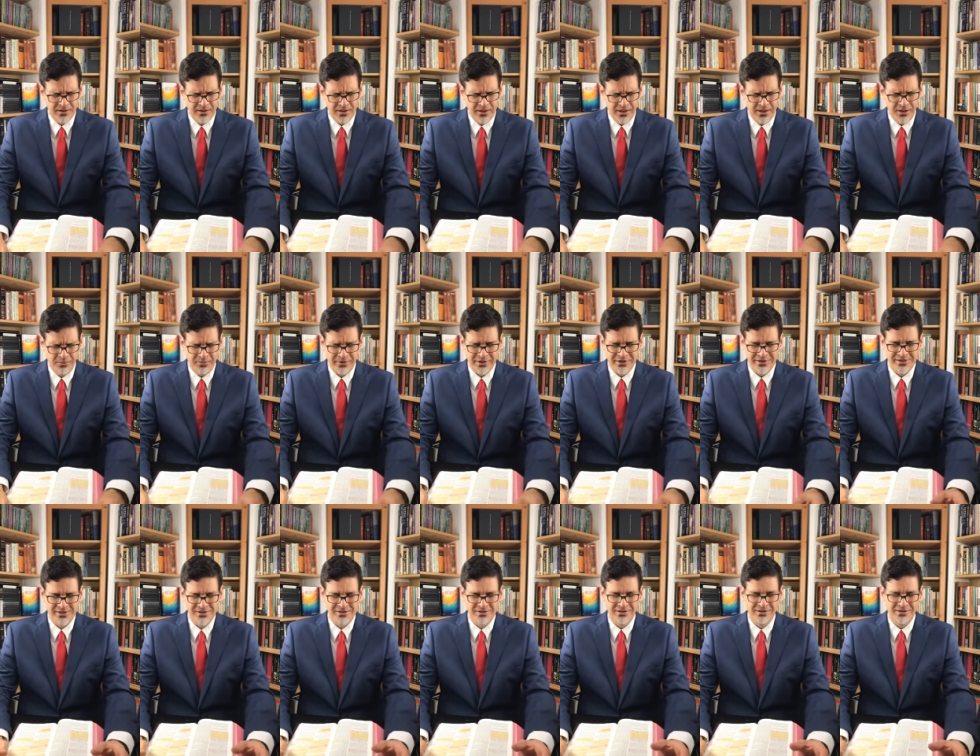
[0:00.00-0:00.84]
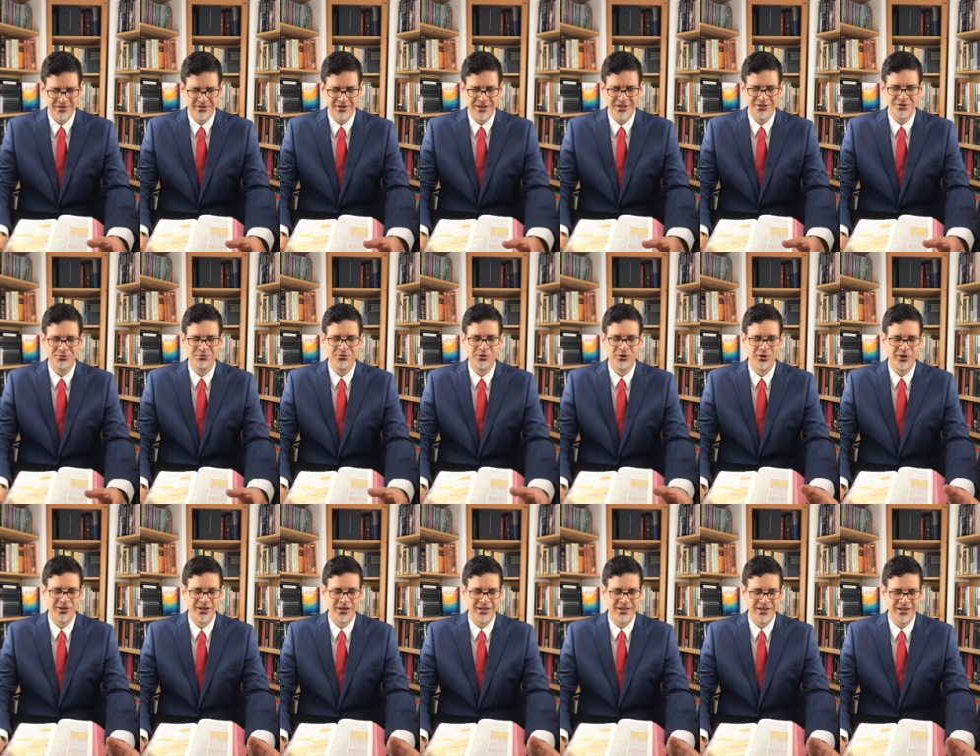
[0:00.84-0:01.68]
Help us not to
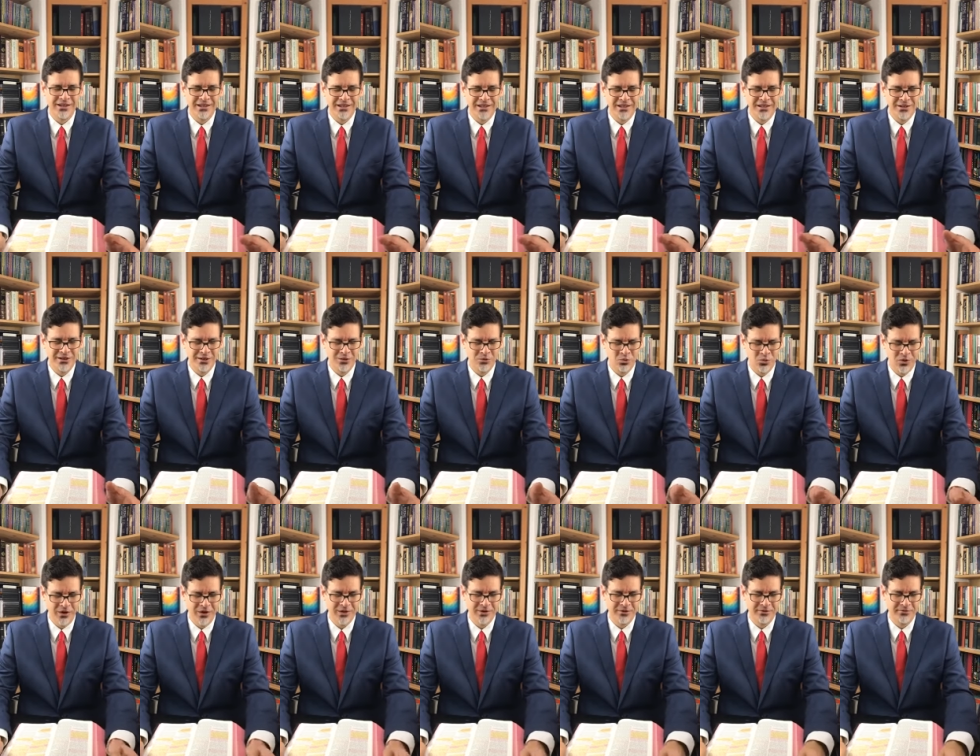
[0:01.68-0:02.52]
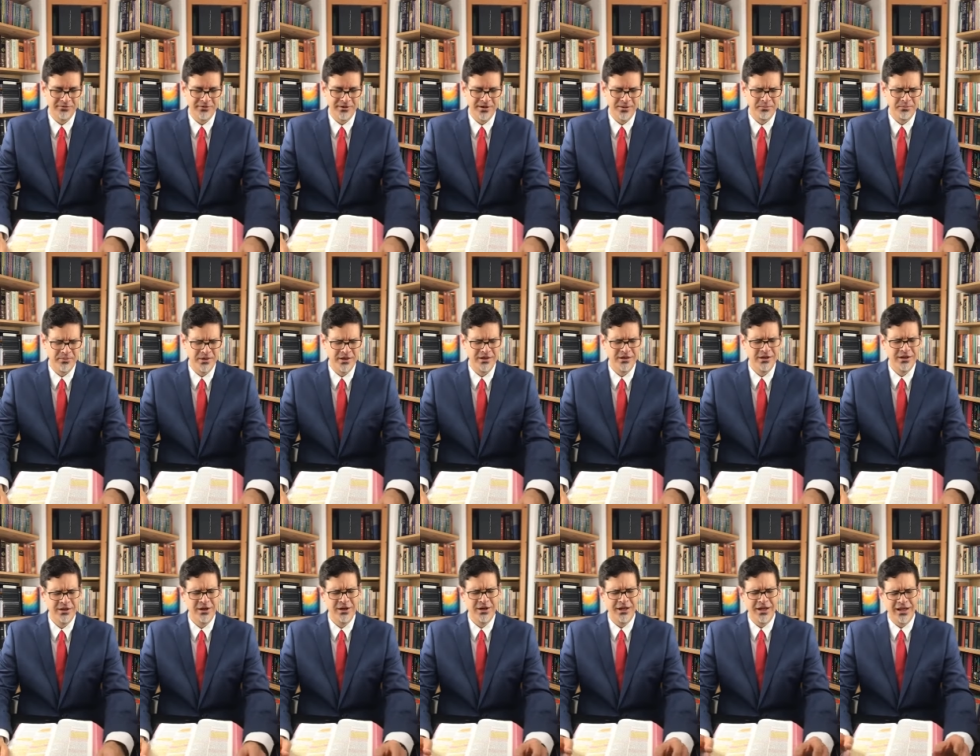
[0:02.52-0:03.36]
forget either one of them, but
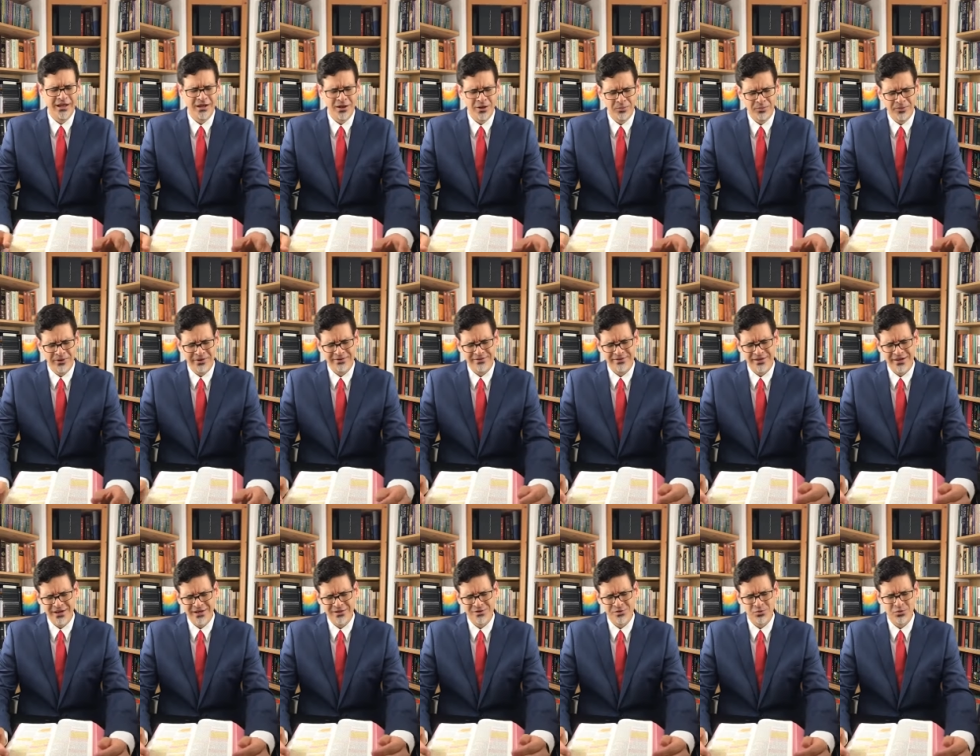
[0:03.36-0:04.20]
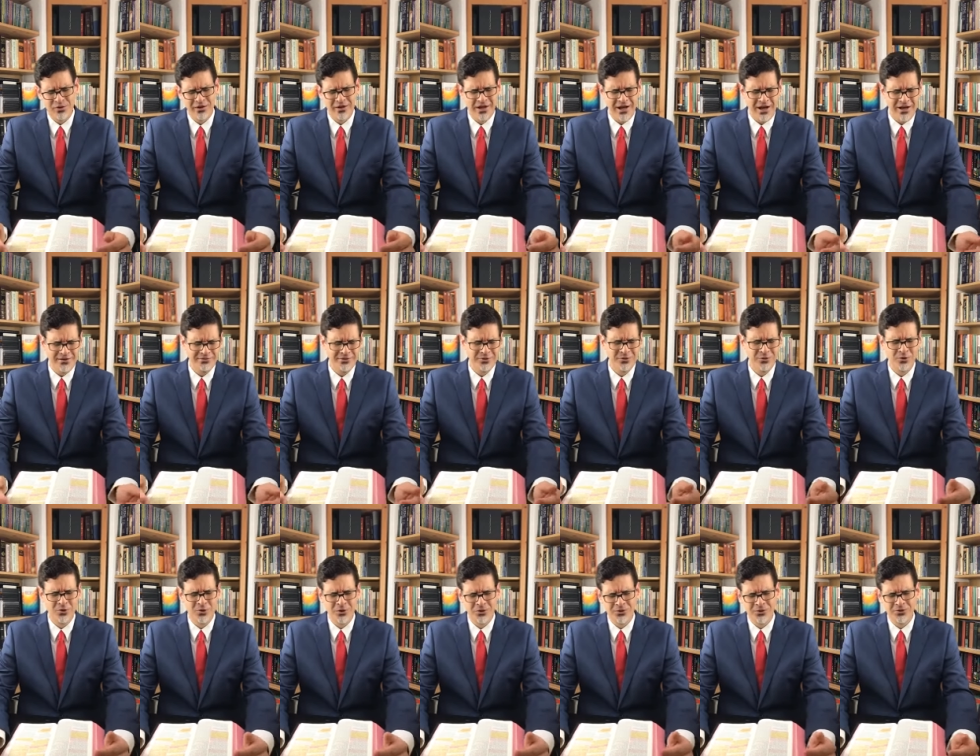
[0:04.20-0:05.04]
help us as we have to
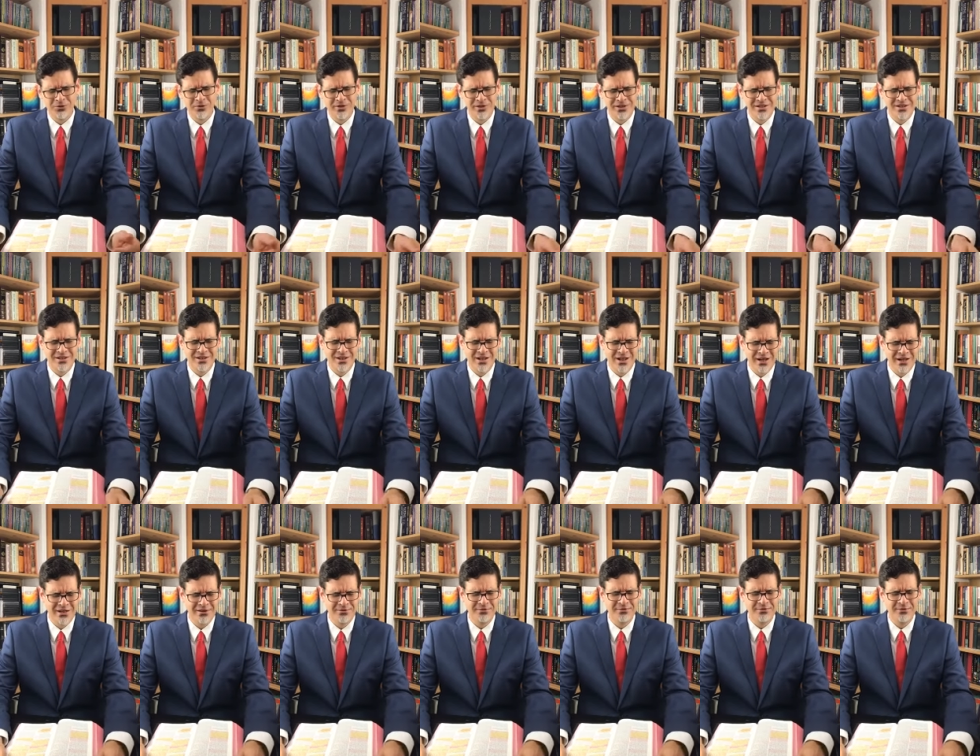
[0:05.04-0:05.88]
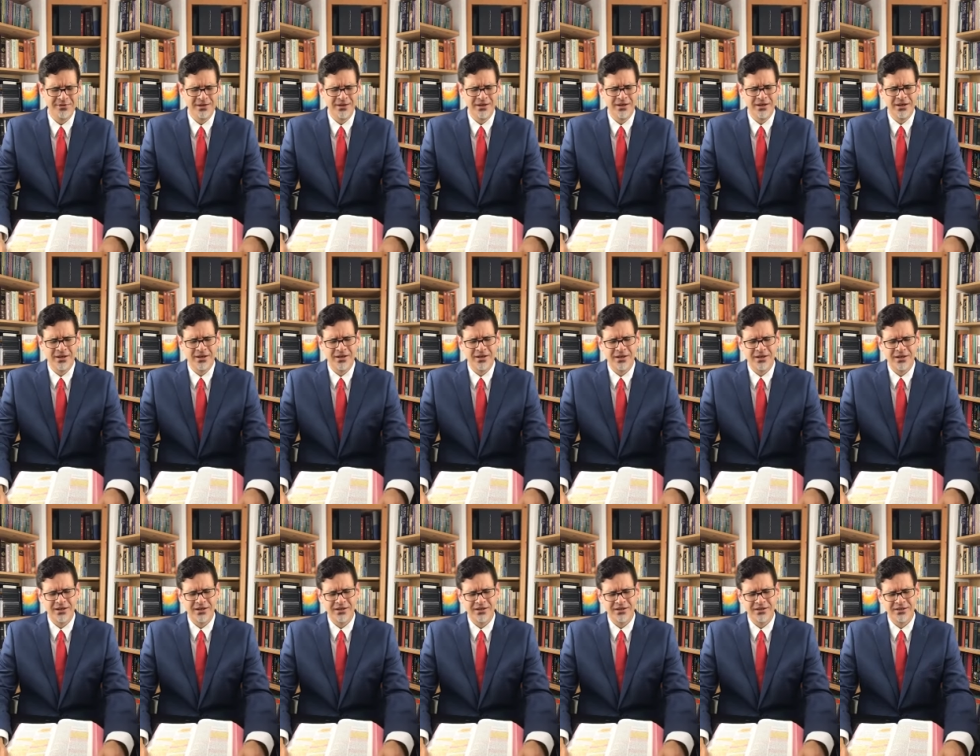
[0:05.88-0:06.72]
go through this life
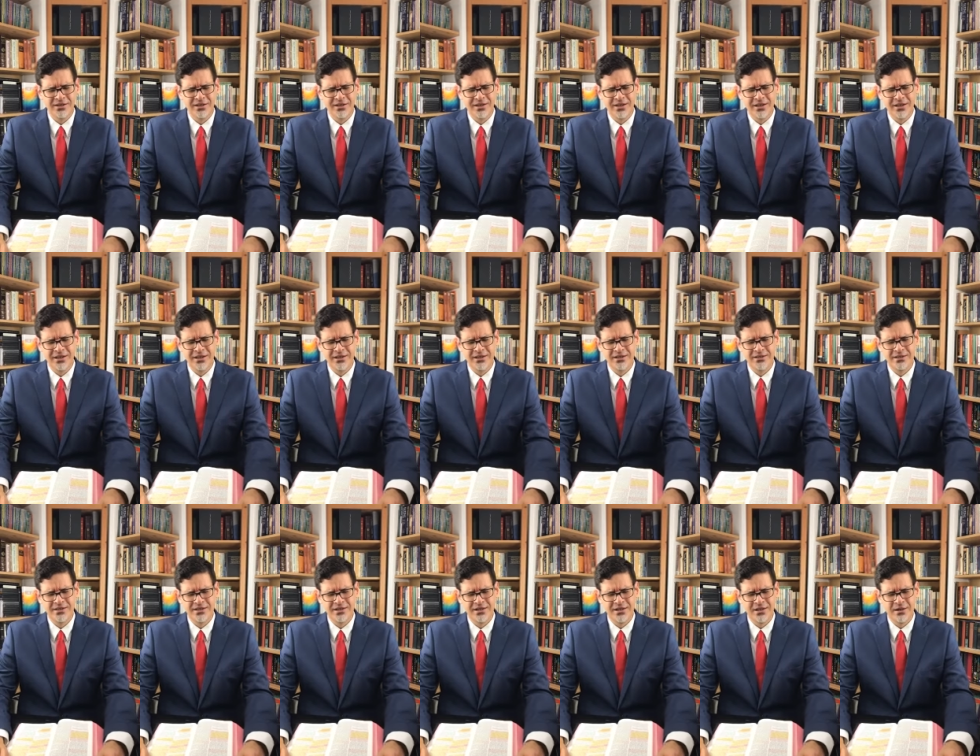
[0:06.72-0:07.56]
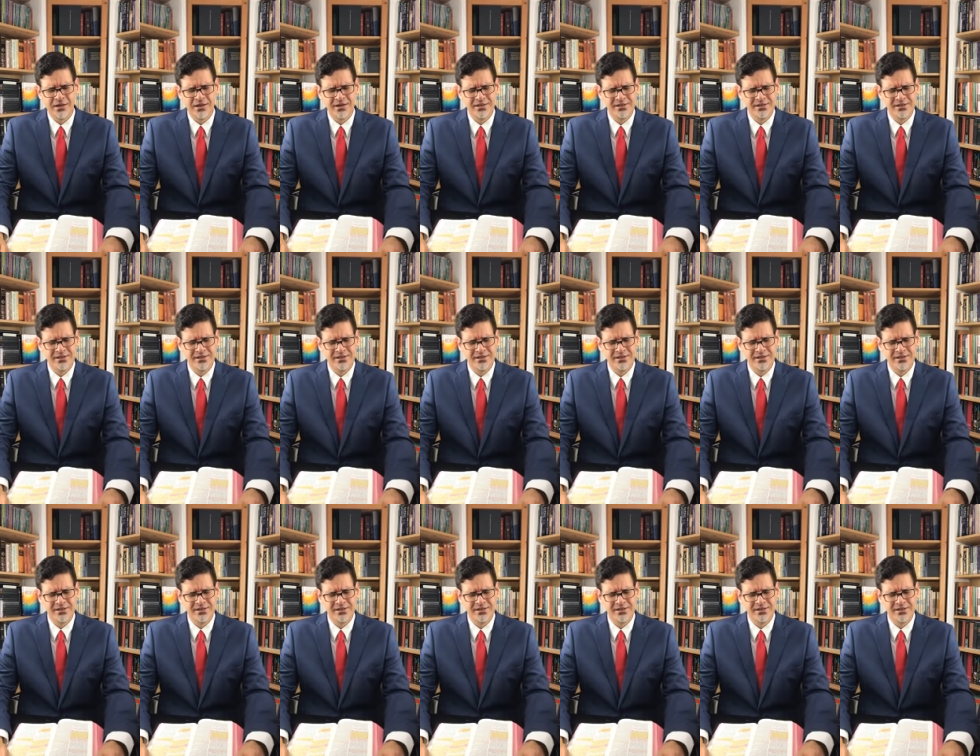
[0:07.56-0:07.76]
uh, and uh,